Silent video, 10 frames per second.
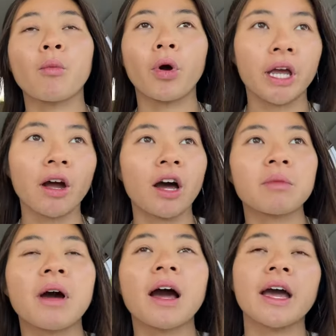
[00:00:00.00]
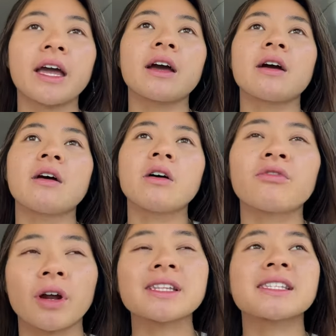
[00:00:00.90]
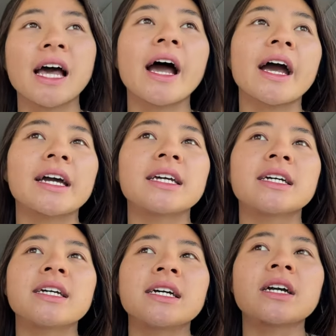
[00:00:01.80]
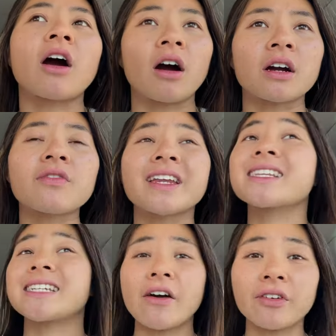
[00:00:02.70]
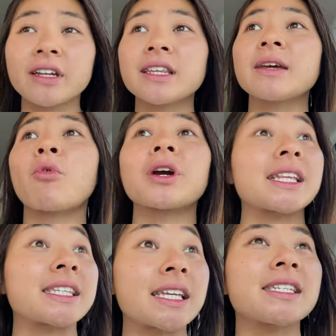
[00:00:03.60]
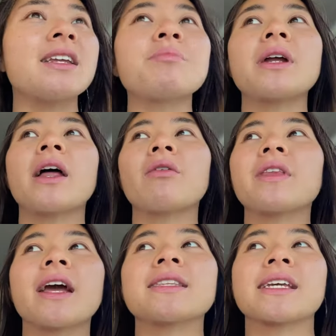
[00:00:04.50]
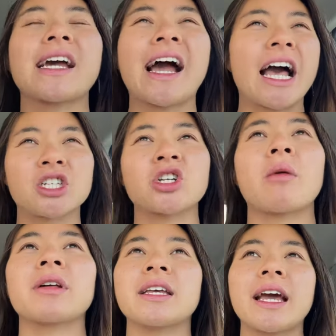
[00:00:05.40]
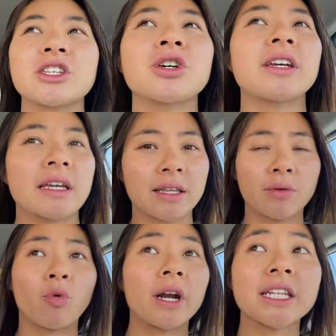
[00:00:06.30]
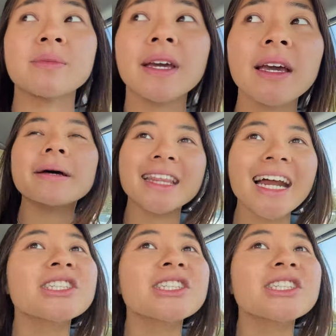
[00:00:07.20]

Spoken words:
working on my front side carve and it's definitely more consistent, but I don't think it's like astronomically as good as I even want it to be. Then I